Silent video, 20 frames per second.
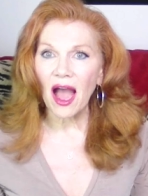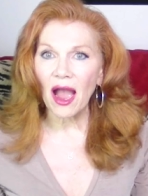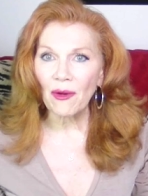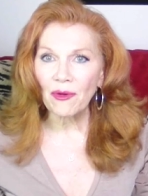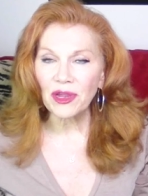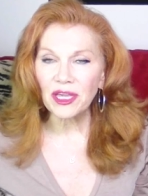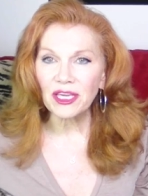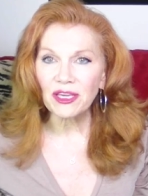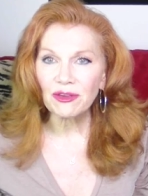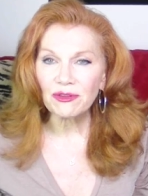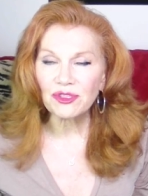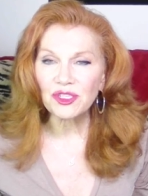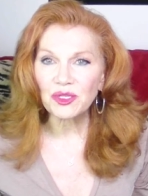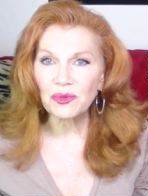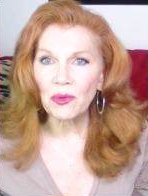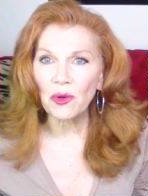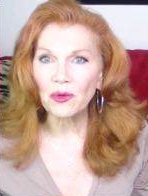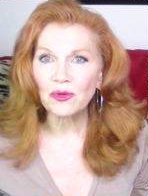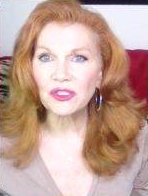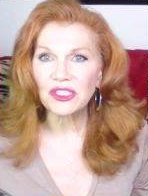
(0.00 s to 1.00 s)
how are you
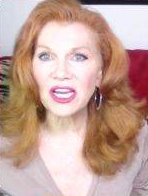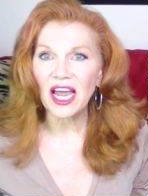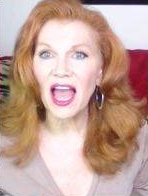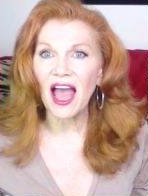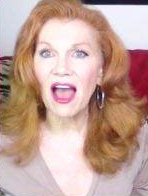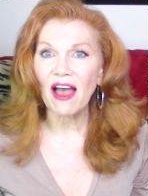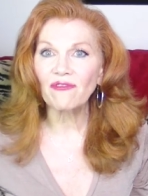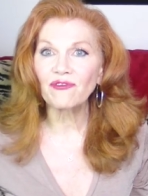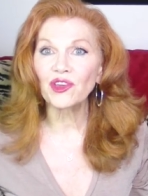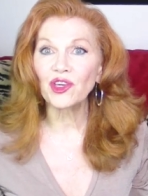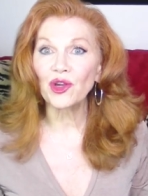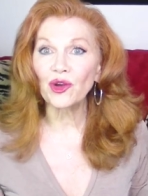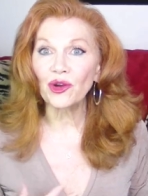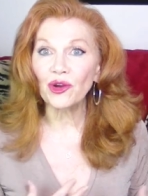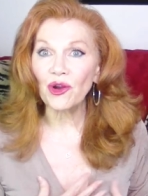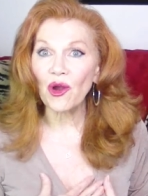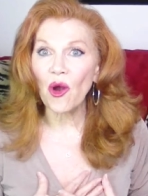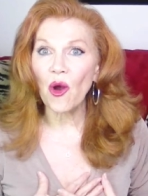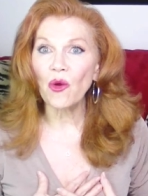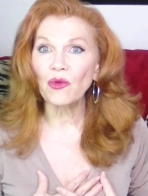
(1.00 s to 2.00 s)
supposed to have
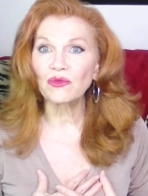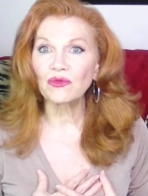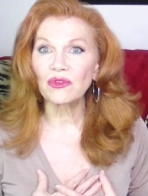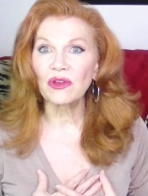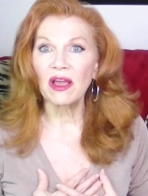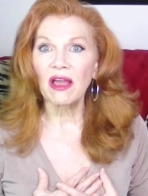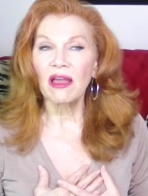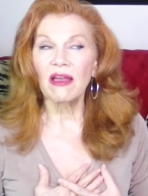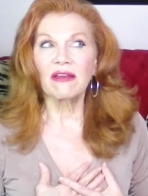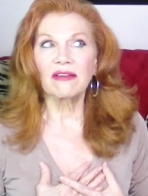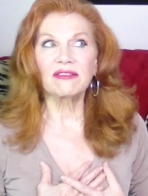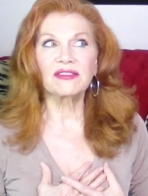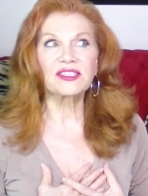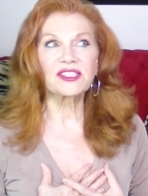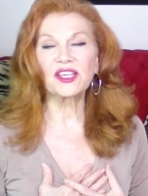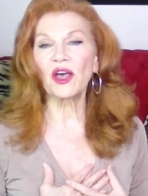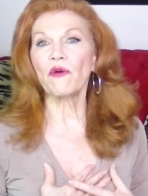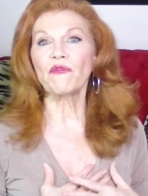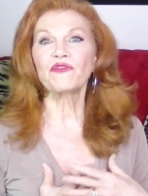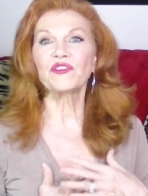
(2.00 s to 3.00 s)
your own
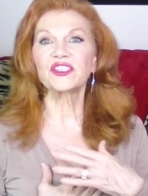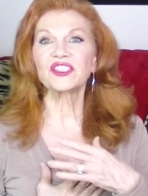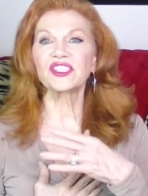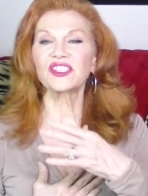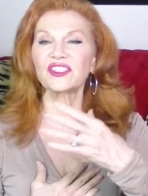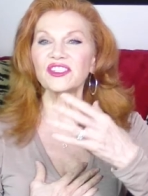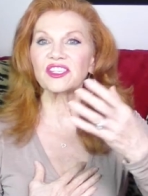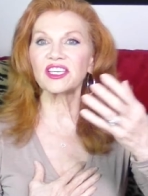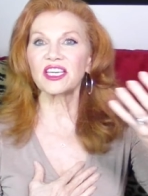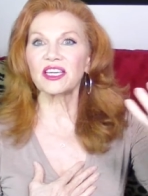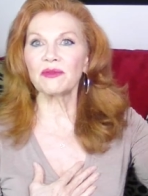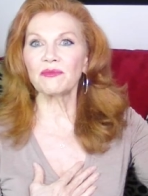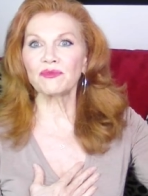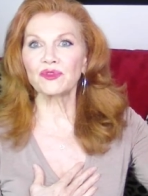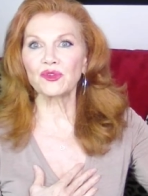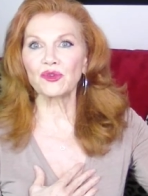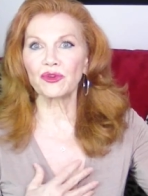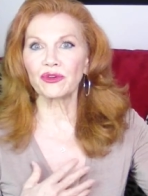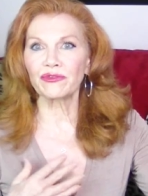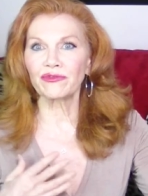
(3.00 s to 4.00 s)

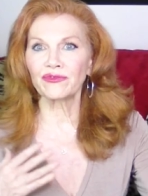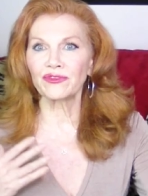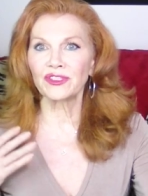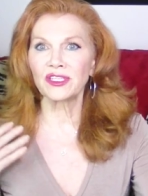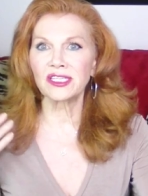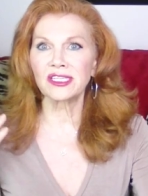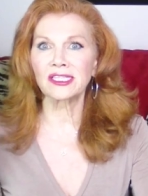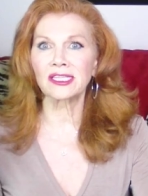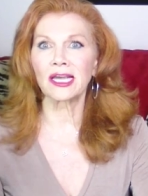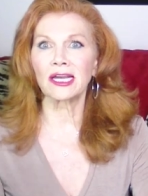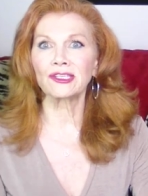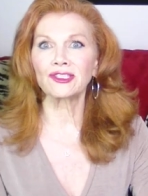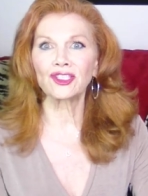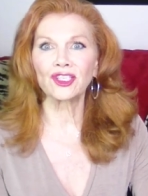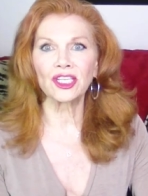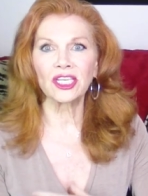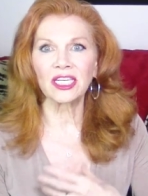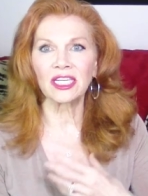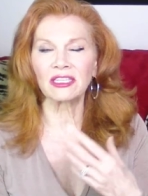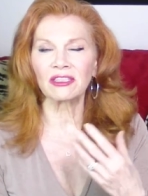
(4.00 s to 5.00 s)
self-esteem sort of
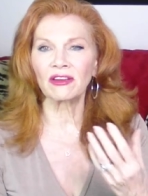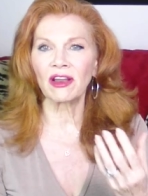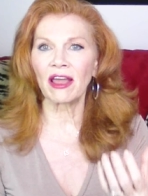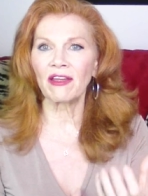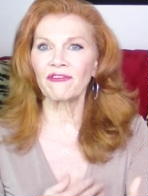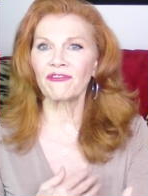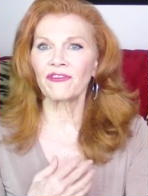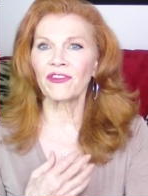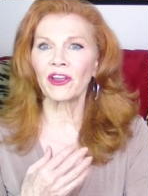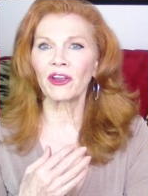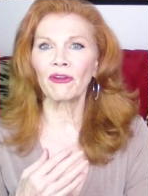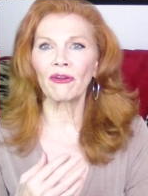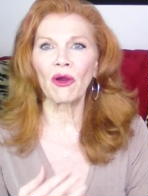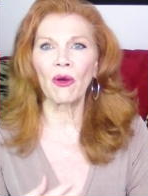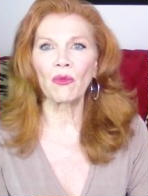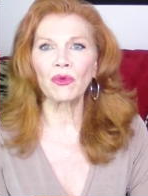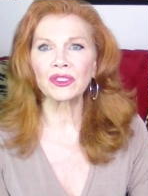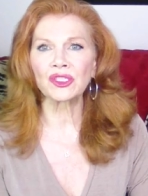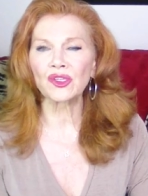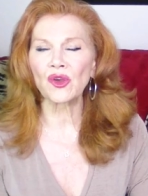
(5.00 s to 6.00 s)
discussion and, and
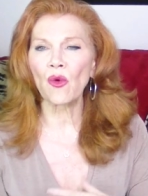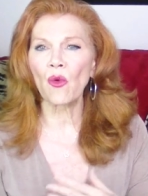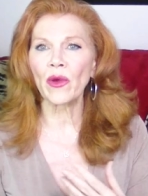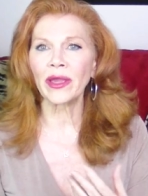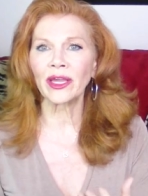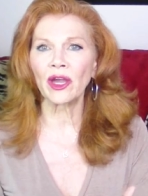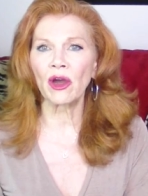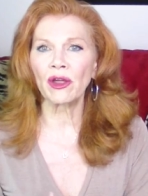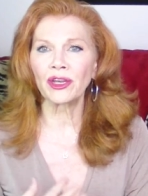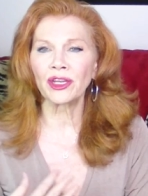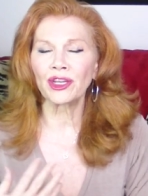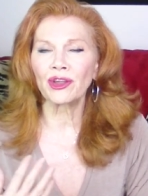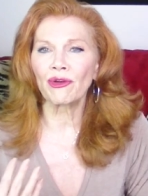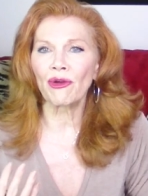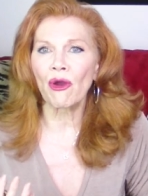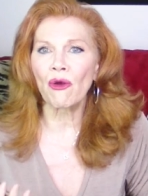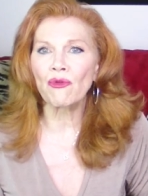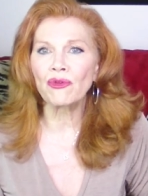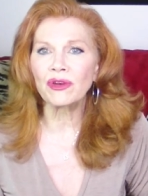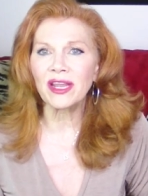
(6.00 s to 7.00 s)
figure out what's going on in
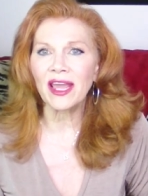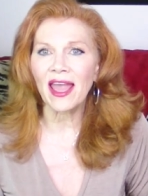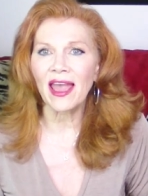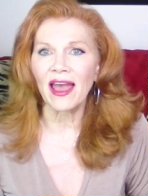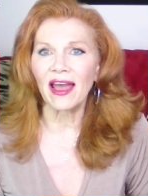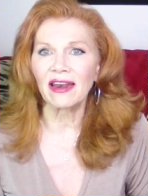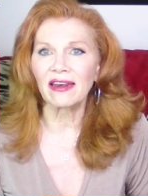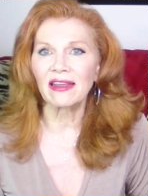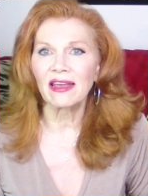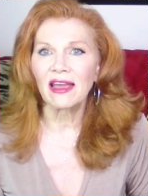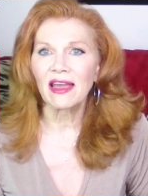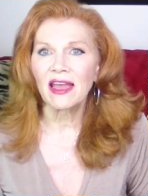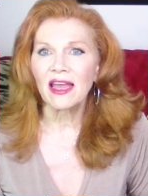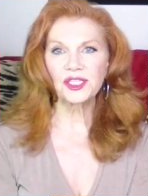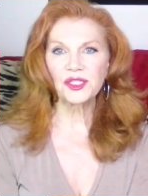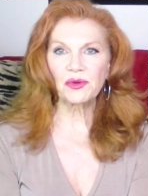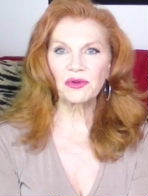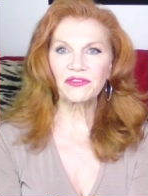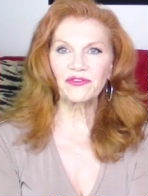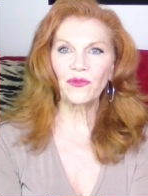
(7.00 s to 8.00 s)
your own head?
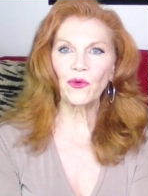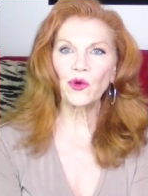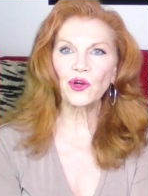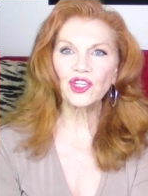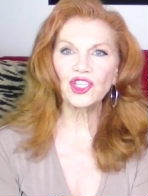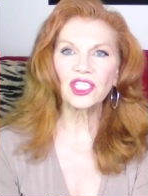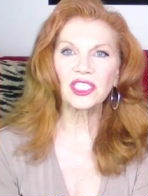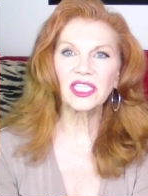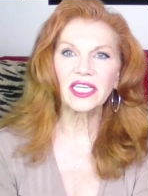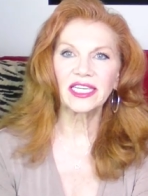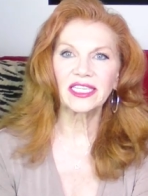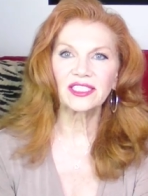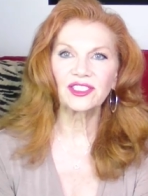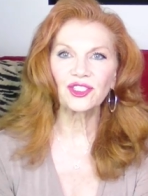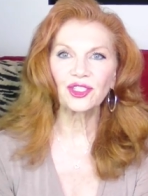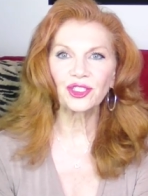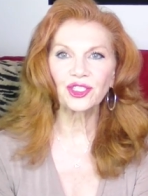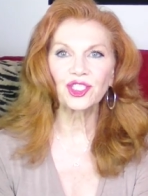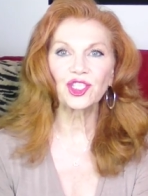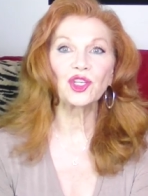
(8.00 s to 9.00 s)
So unfortunately,
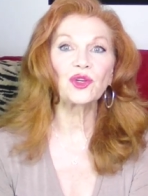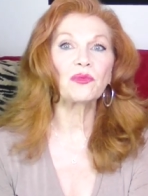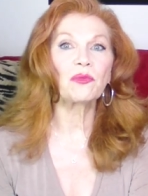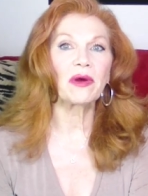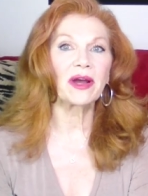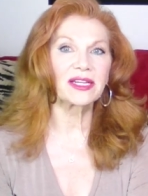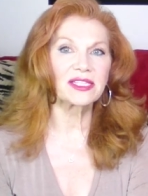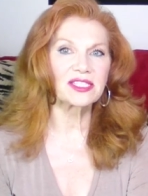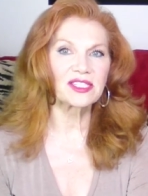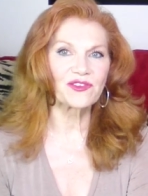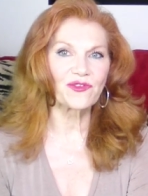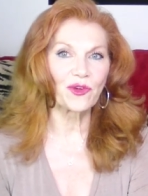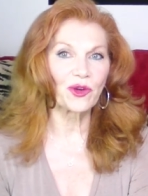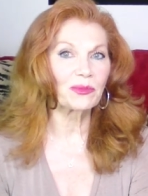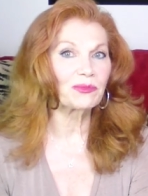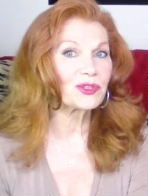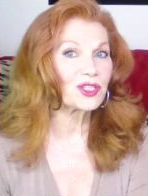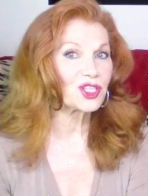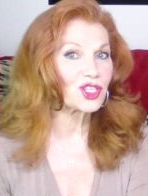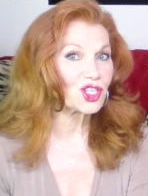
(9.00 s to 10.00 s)
it took two months
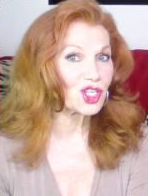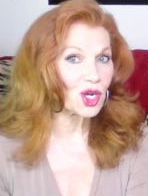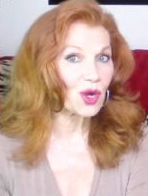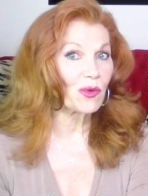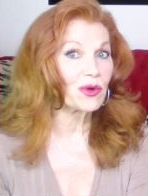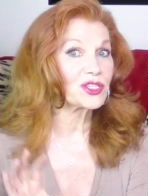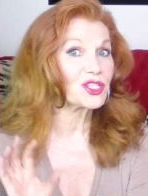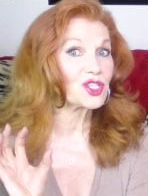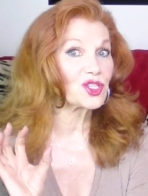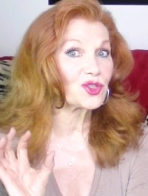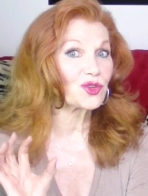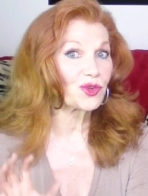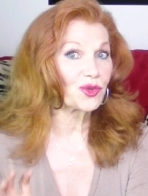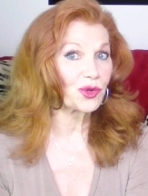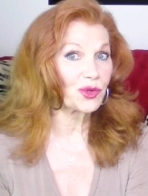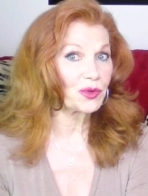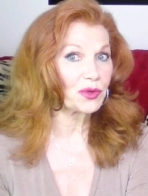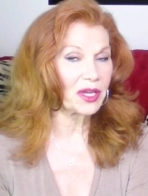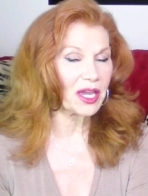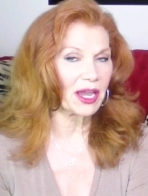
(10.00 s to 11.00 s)
for him to show his
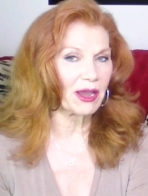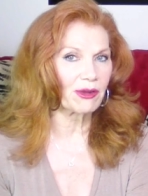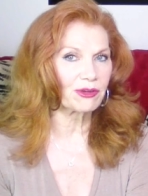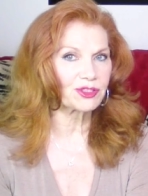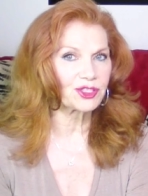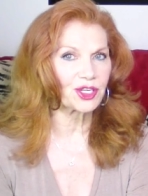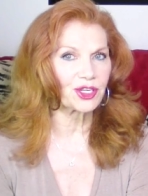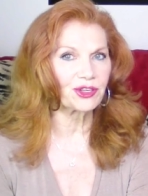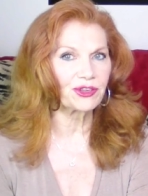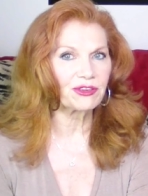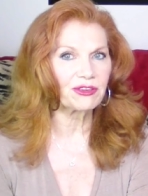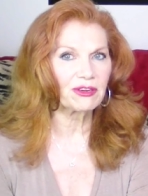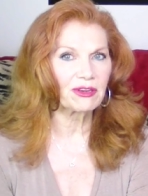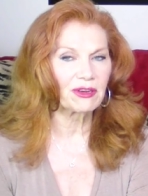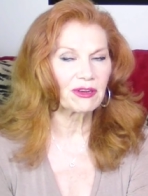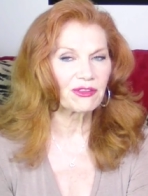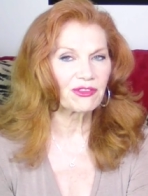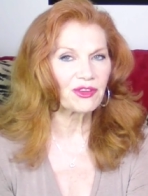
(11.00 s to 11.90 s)
true character.